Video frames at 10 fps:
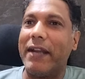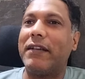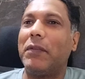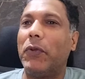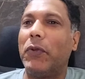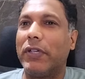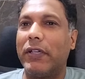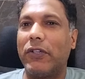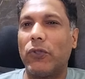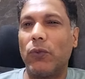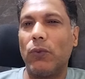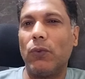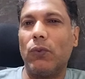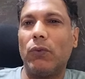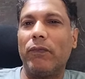attributed
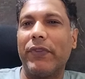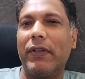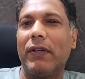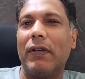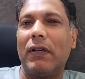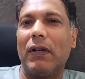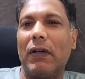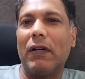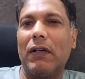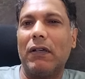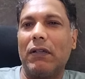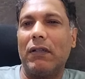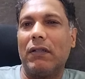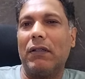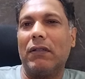to
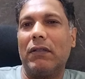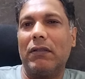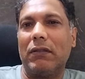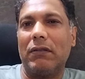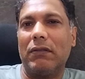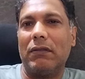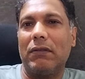uh,